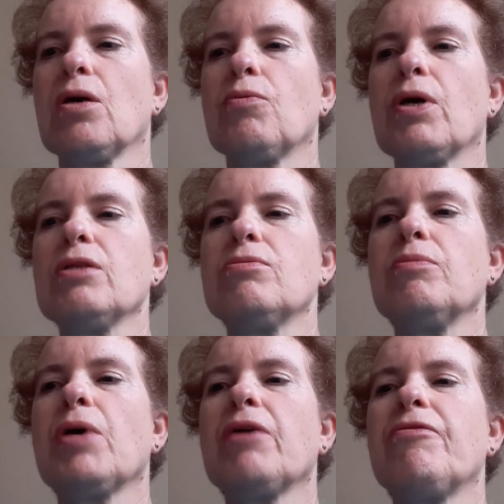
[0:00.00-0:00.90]
Whilst we
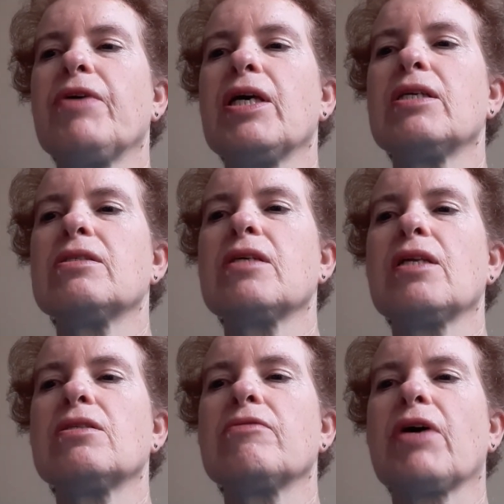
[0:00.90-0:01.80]
may feel a
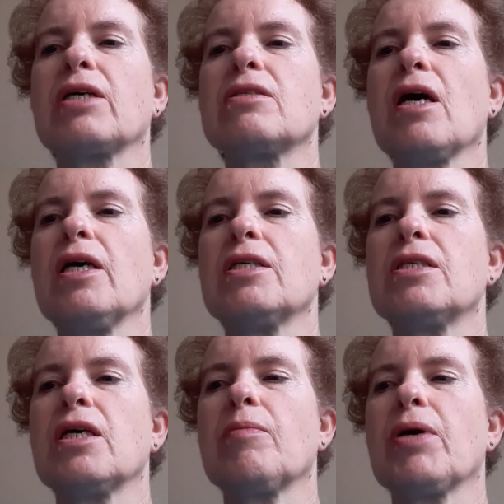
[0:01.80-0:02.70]
sense of
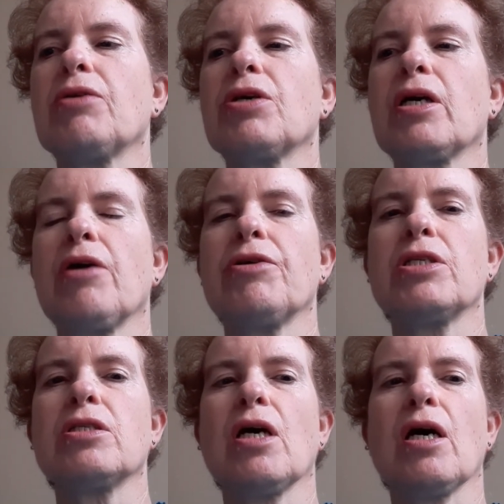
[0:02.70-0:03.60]
anxiety about the
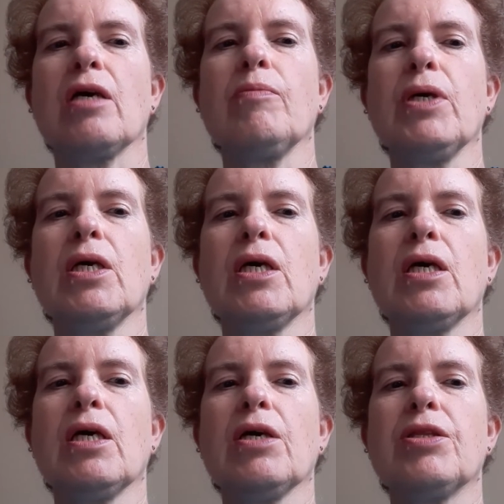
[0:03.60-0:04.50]
current time,
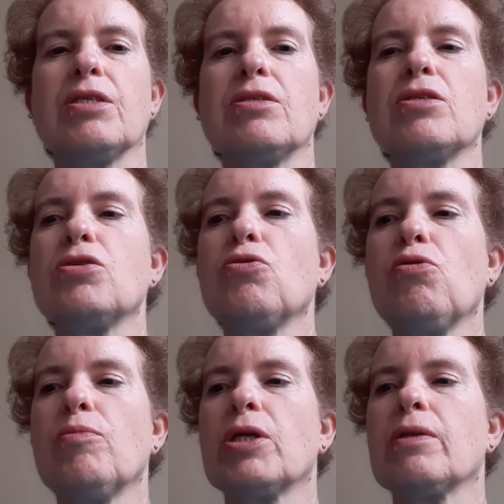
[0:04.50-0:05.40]
this is
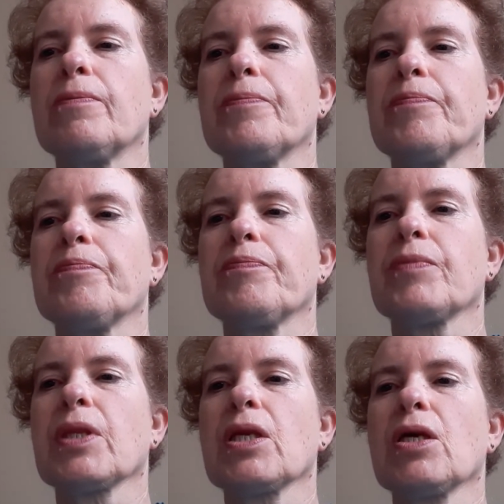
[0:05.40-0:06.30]
normal.
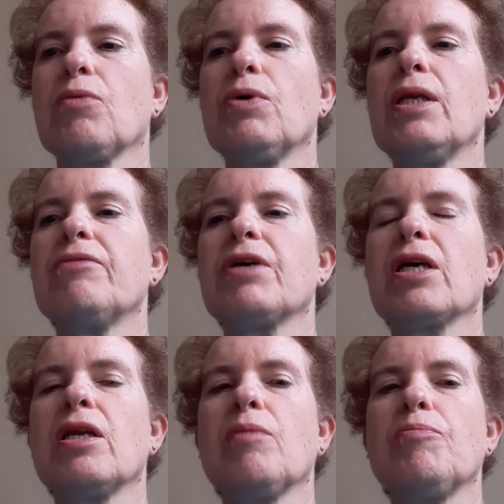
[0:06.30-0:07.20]
We're living
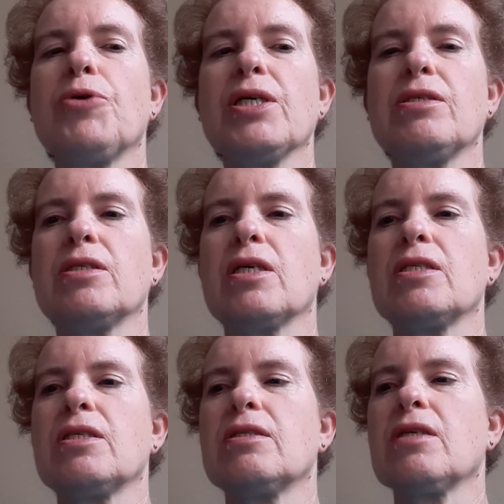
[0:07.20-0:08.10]
in
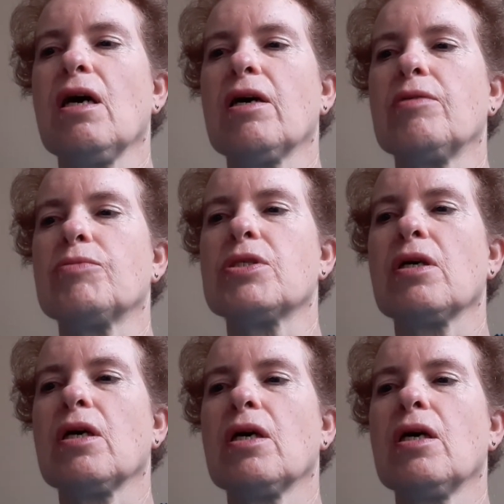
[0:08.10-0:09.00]
unprecedented times,
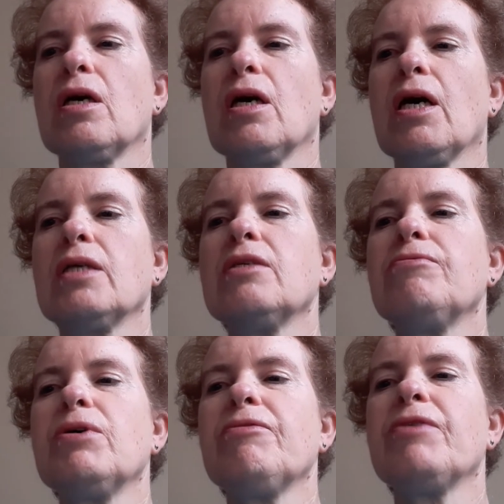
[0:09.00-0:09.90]
and if
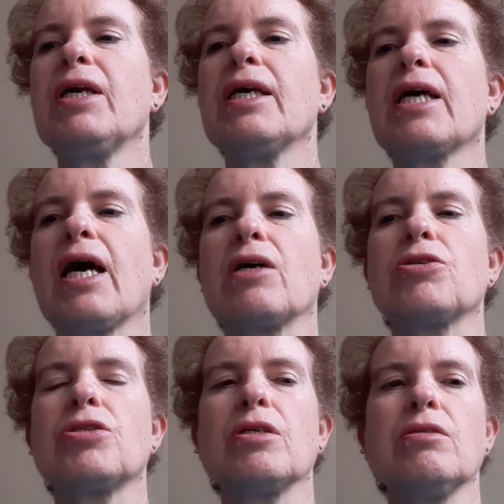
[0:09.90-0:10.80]
we're feeling
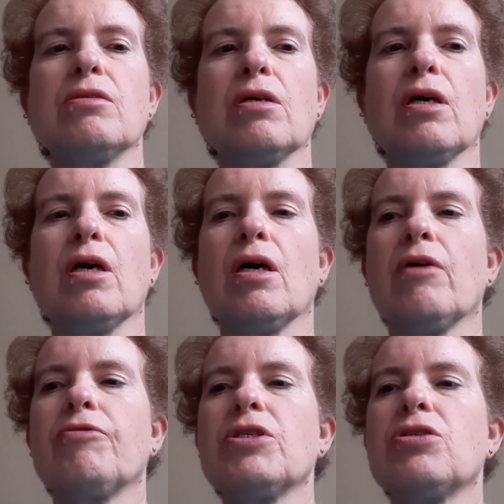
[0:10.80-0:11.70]
anxious,
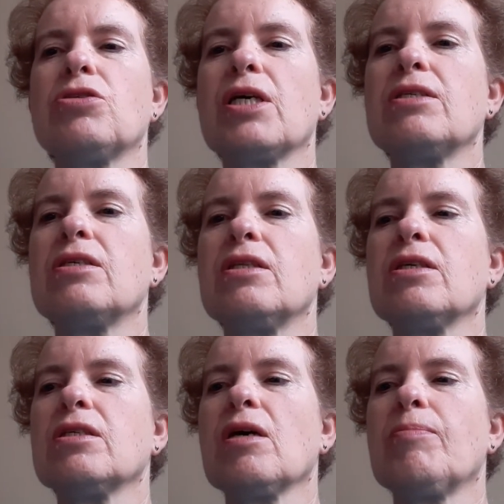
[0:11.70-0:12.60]
frustrated
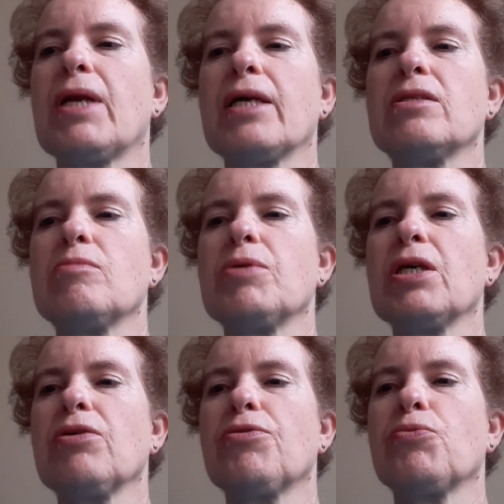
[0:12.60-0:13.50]
that our plans are
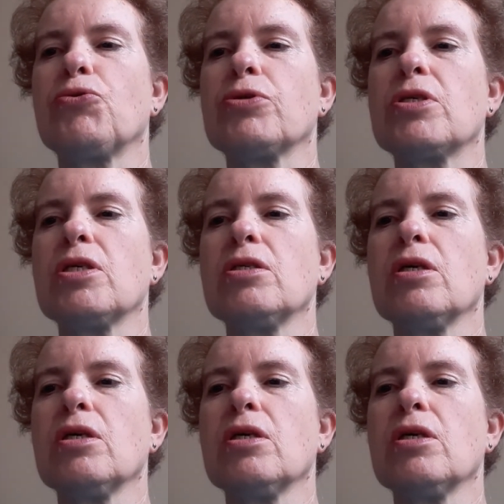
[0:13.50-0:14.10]
being thwarted,